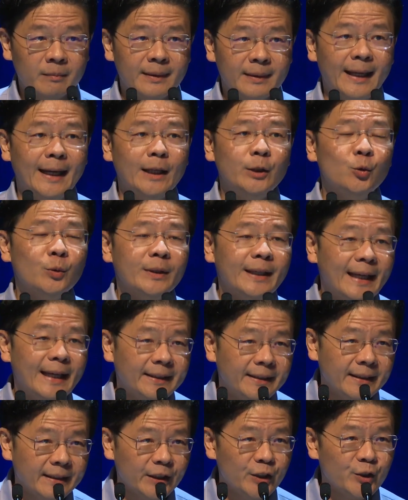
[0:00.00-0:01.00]

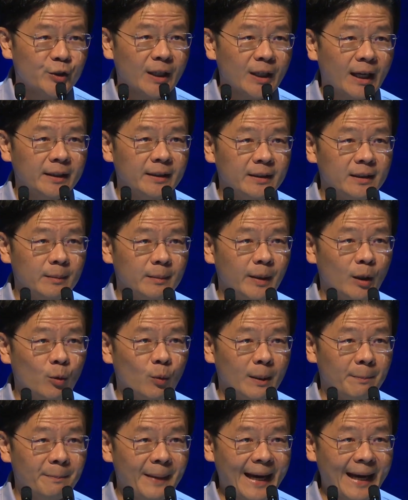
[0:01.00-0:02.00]
educating each other about
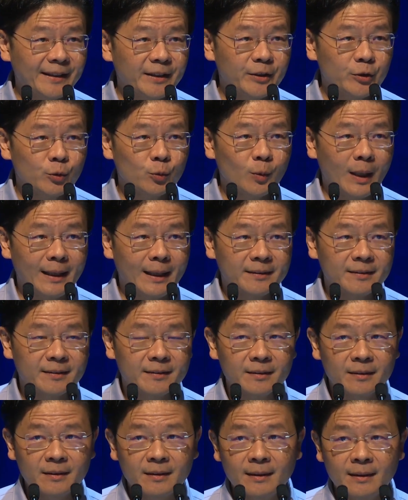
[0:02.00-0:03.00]
what matters to us,
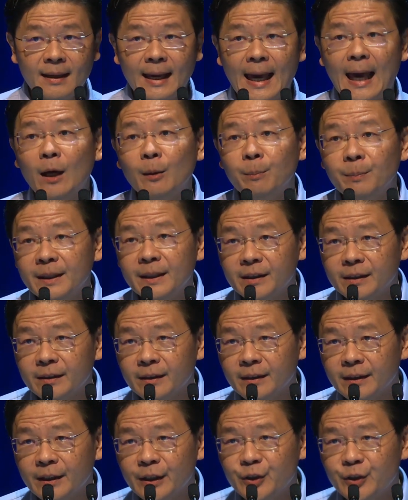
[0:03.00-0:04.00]
helping
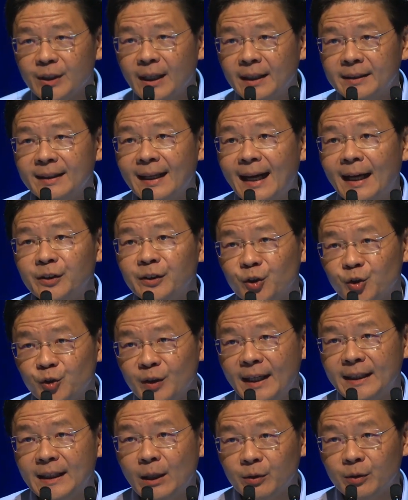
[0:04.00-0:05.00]
each other
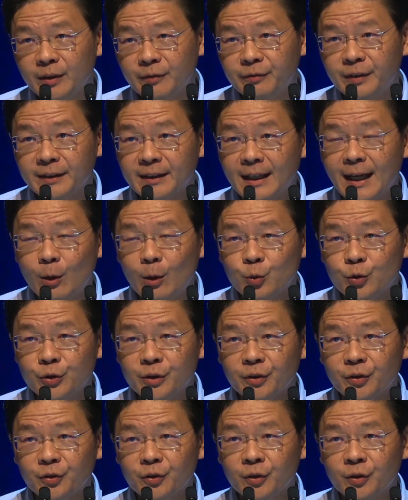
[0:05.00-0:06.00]
understand our different
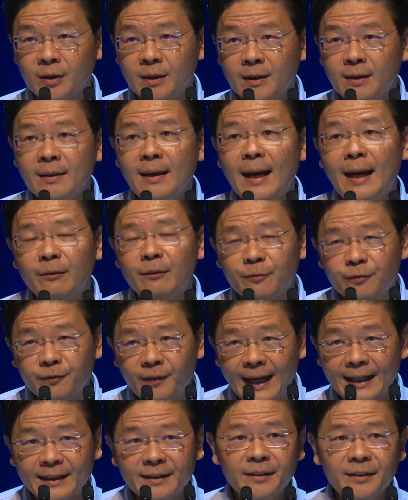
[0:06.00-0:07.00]
cultures, and
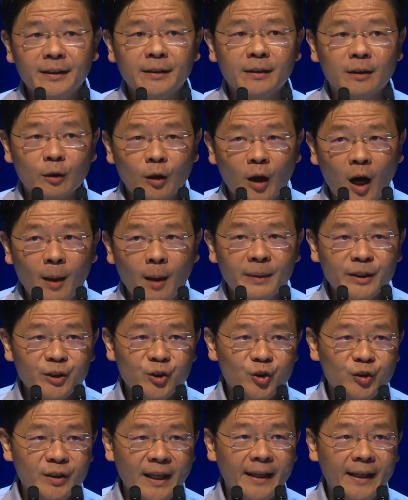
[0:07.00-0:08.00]
finding the common
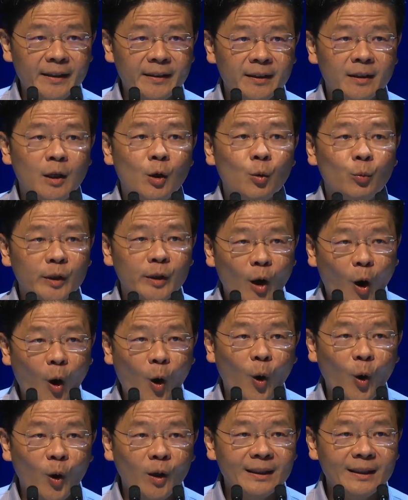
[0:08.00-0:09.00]
stake we
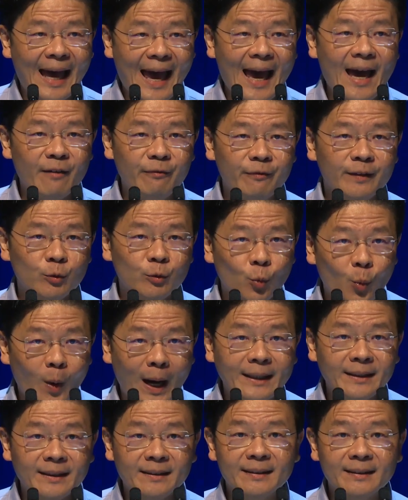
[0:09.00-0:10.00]
all have in
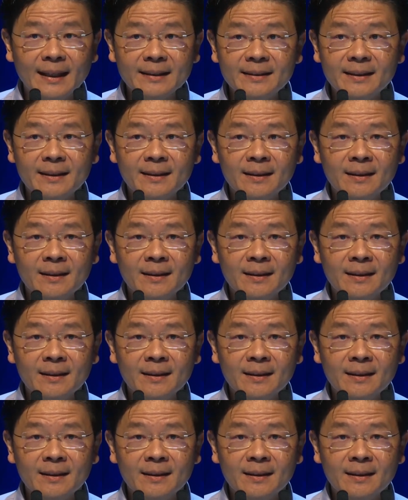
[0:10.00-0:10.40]
one another.